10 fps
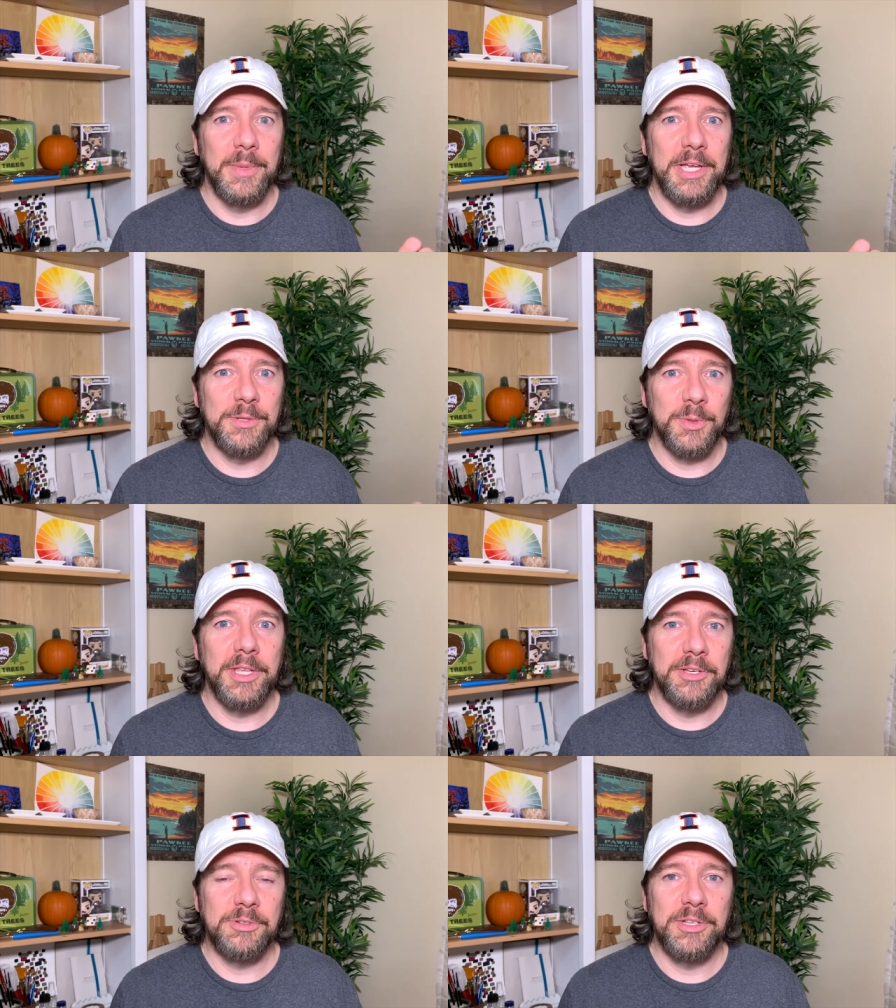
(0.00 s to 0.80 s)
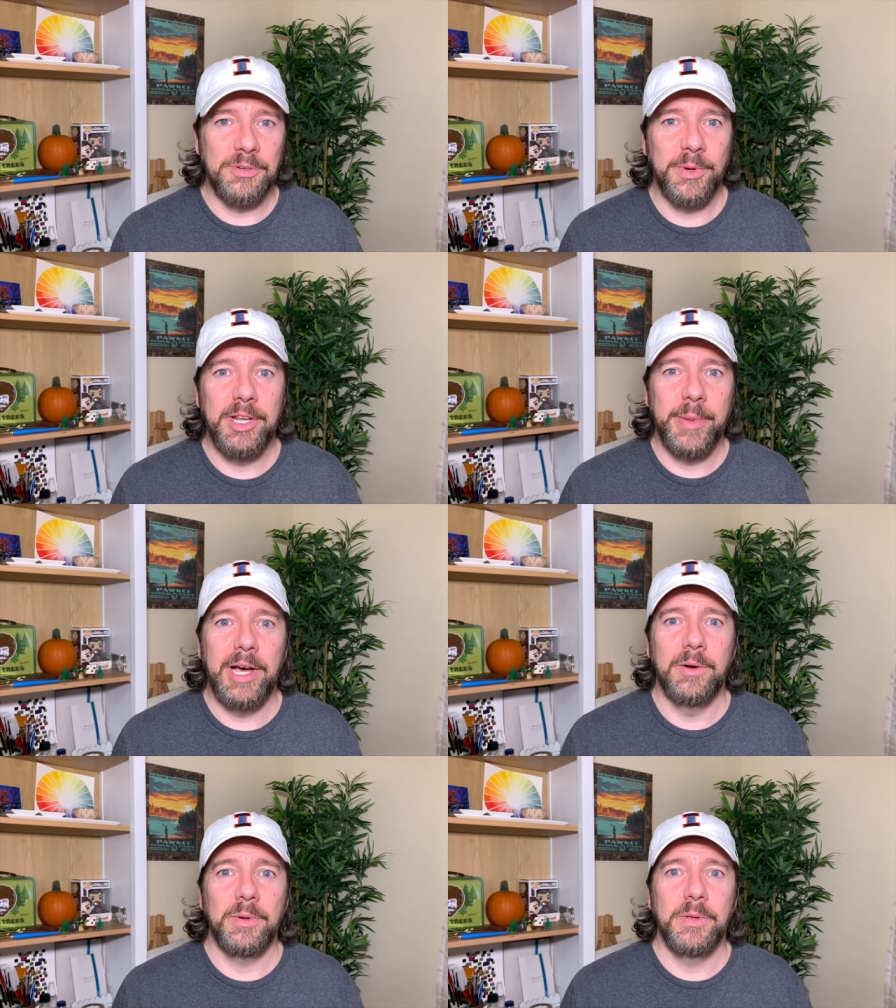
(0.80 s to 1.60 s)
It's really interesting to read
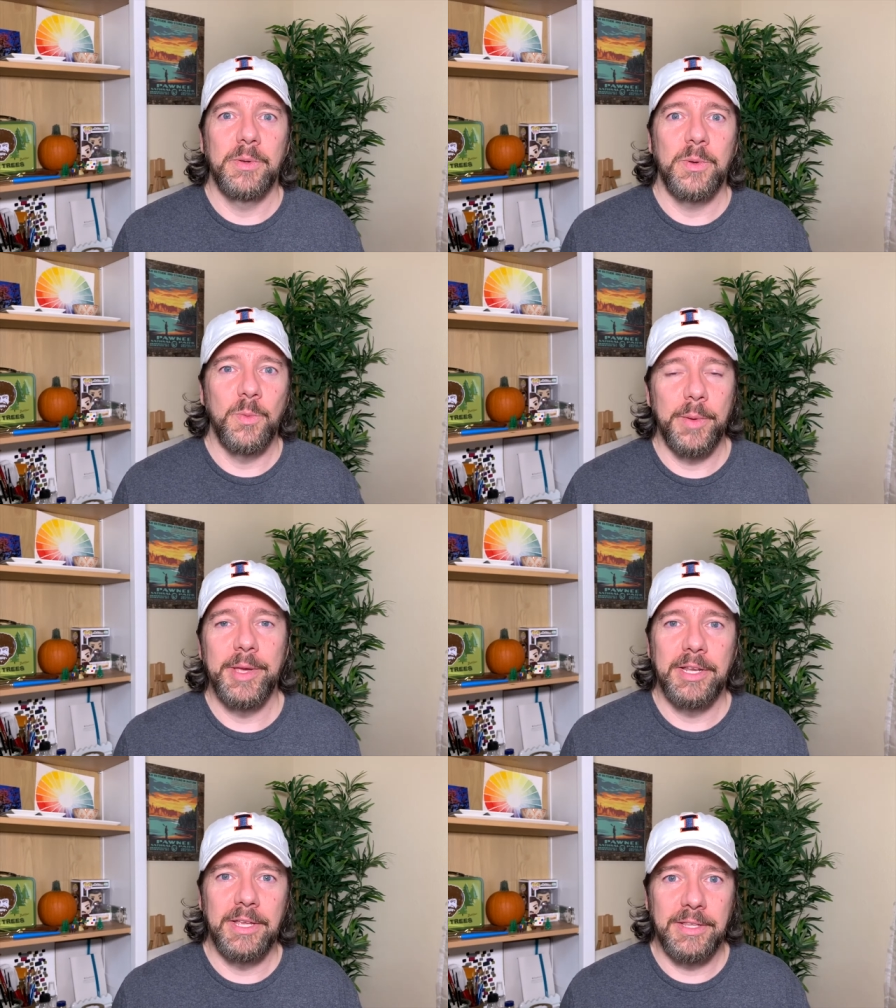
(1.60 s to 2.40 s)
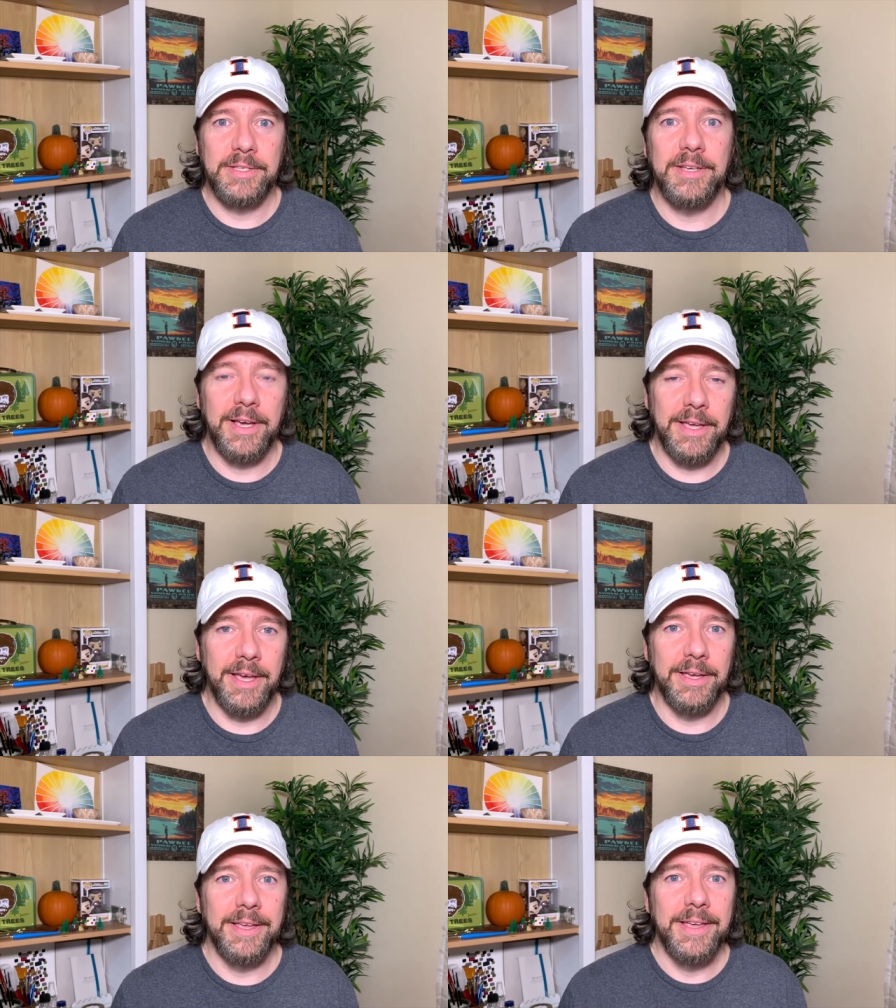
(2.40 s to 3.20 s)
about women in the
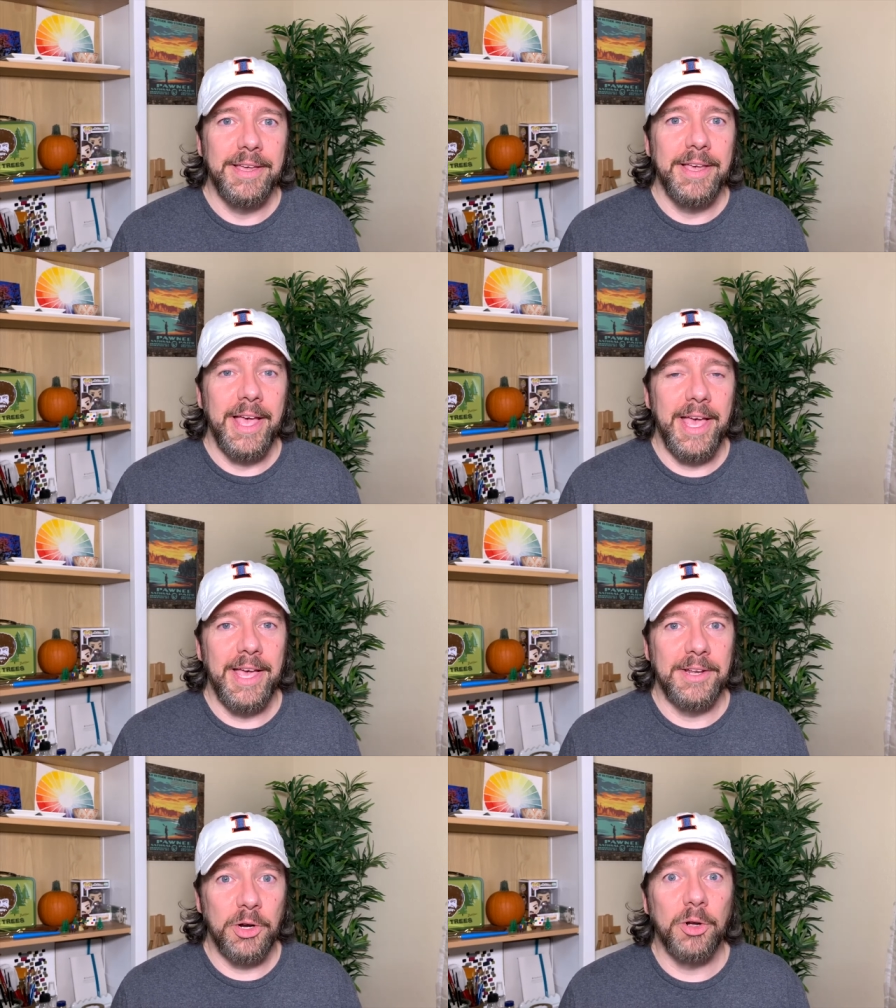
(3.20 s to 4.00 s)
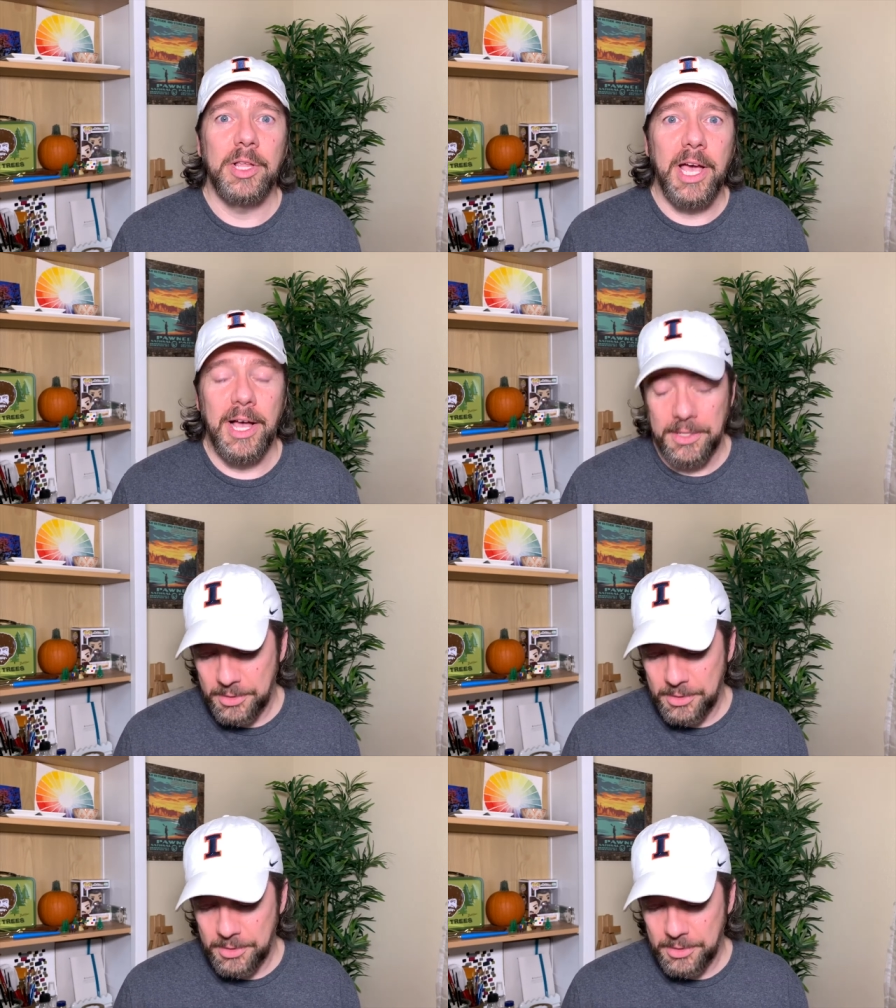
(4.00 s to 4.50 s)
CIA and early on.